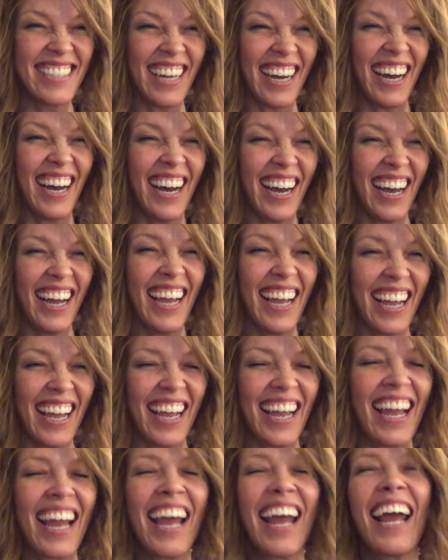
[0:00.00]

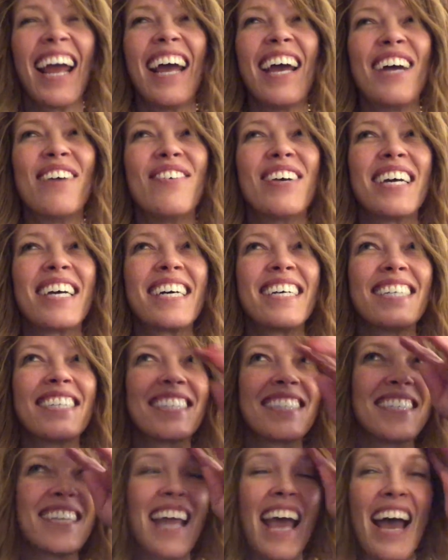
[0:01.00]
die
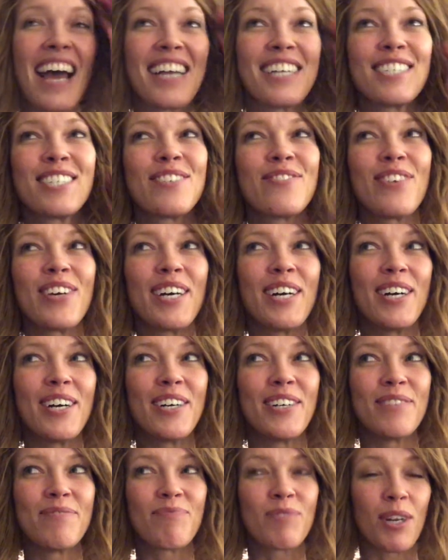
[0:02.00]
because
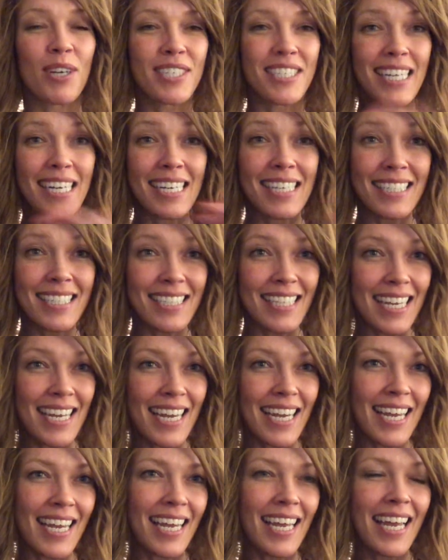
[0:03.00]
Nashville or
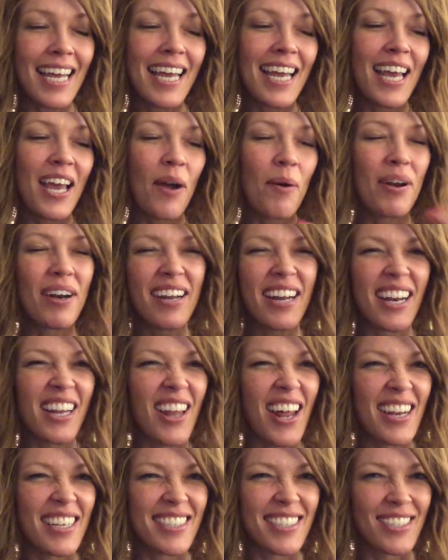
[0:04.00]
Tennessee, we don't get a
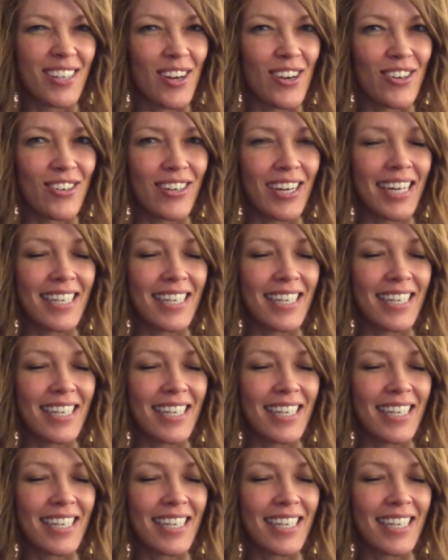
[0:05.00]
lot of snow.